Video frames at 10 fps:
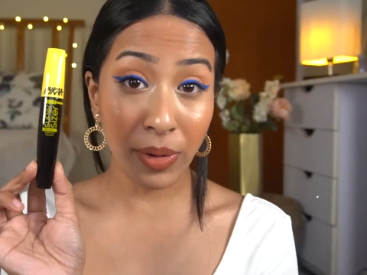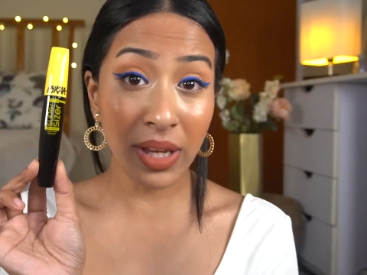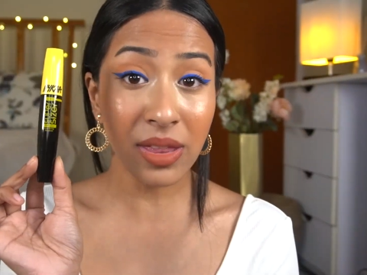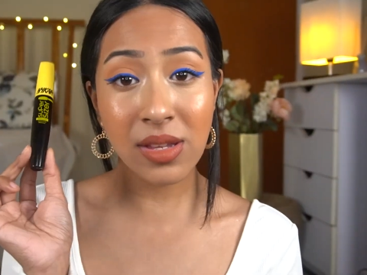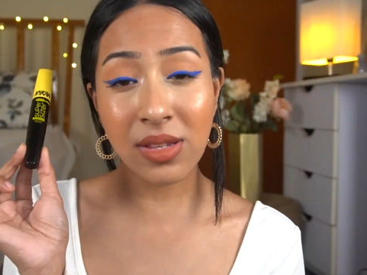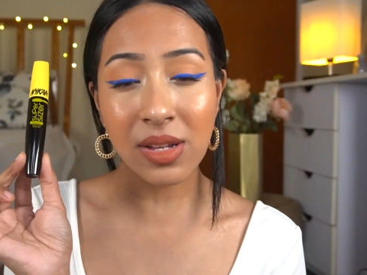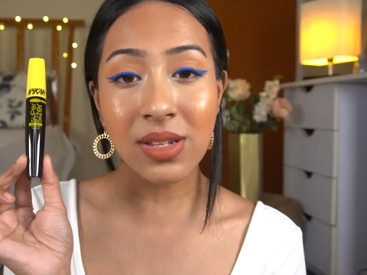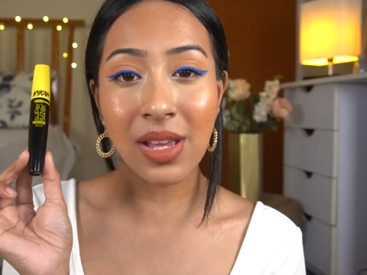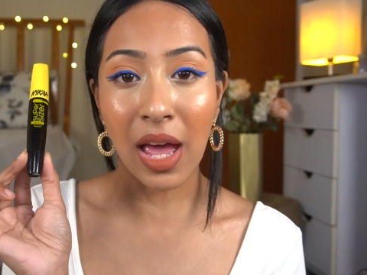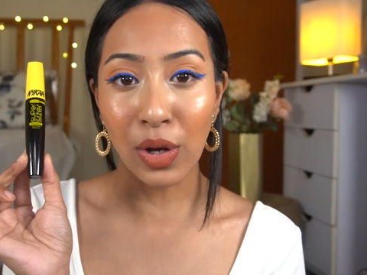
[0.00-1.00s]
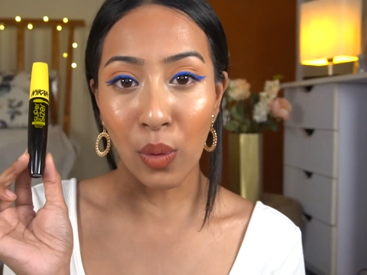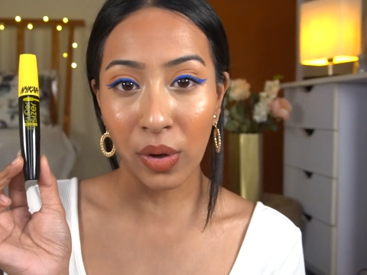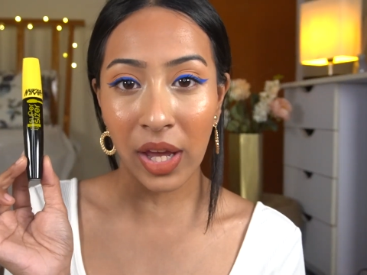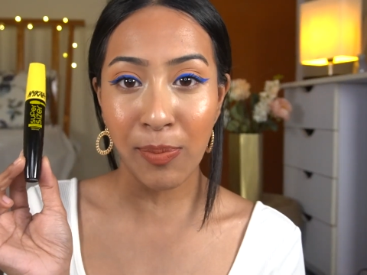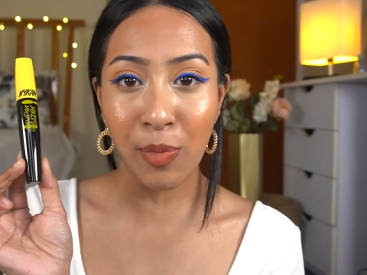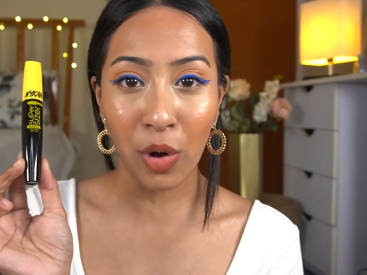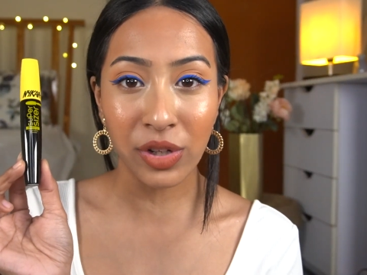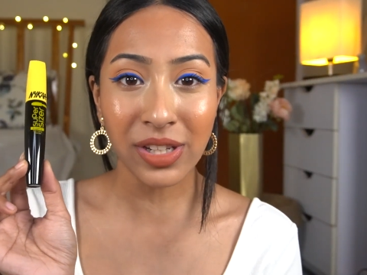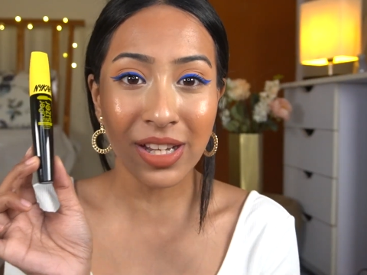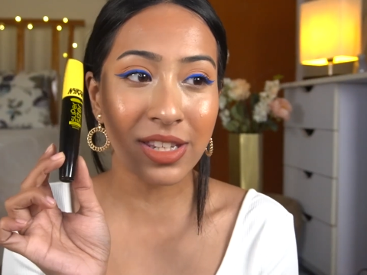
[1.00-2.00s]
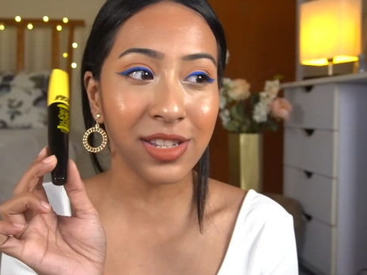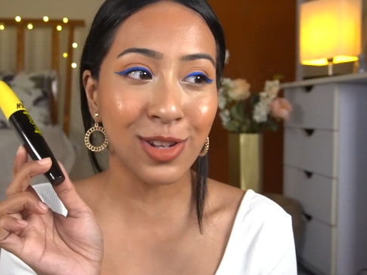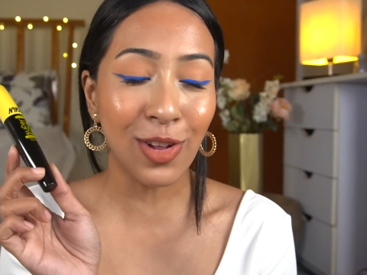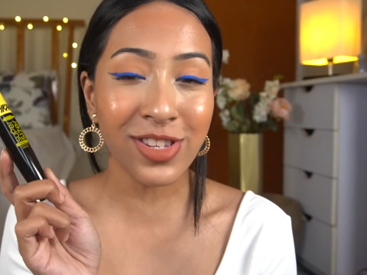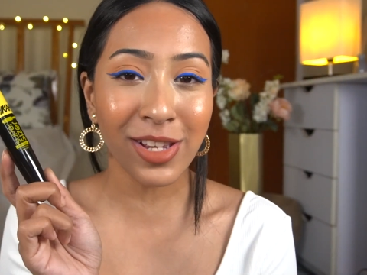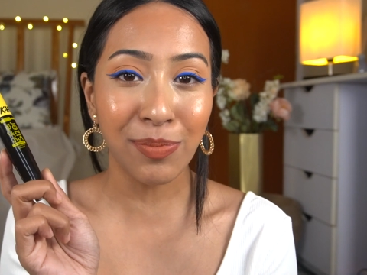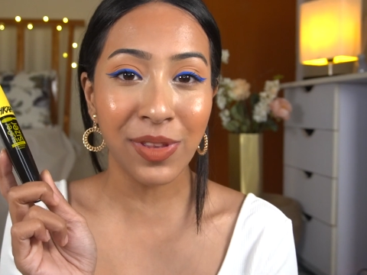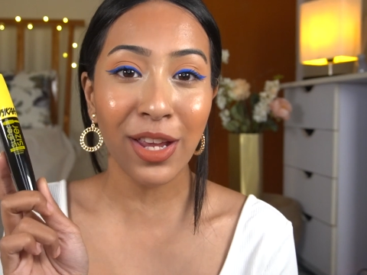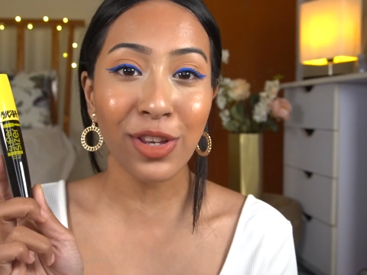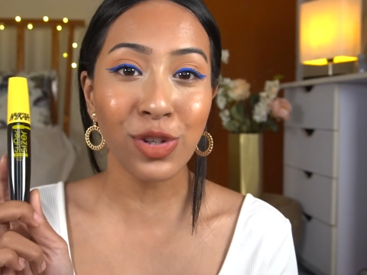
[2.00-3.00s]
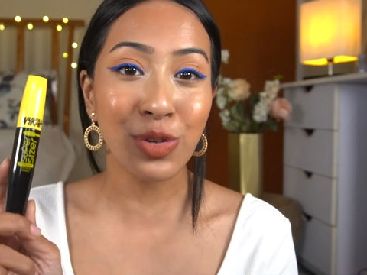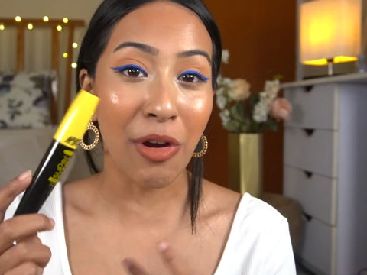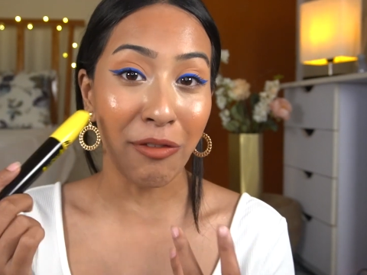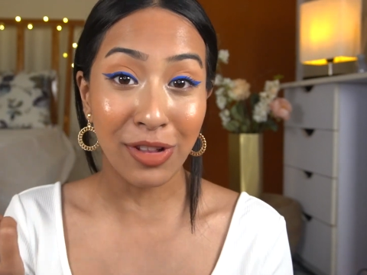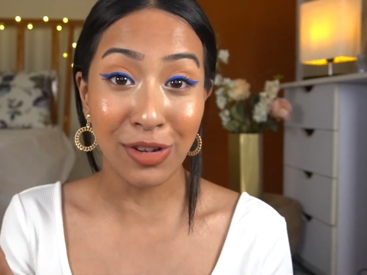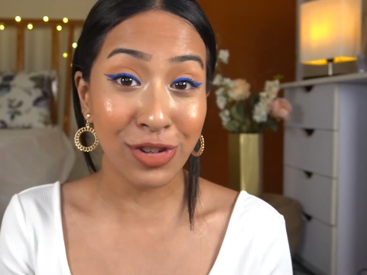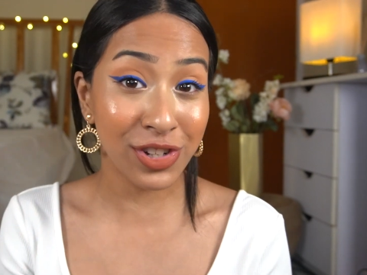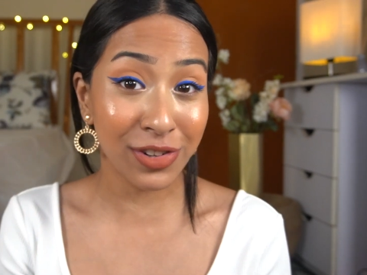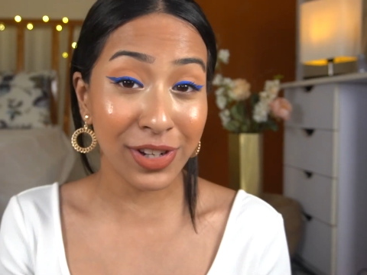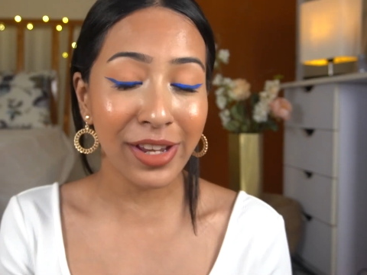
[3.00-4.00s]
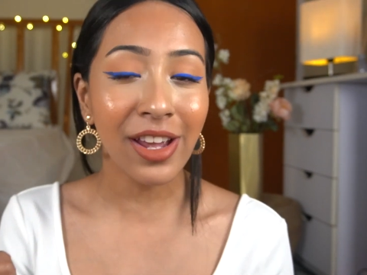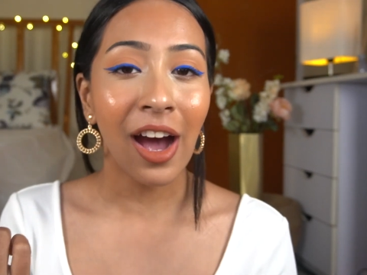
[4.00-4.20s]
me, this is an okay product. It is not something too revolutionary.